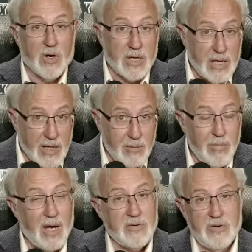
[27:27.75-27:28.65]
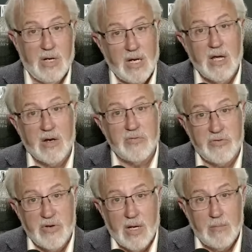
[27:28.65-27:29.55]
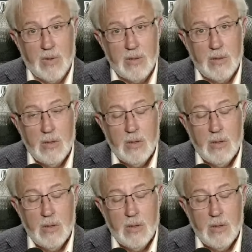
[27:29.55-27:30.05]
Again, back to any kind of statement.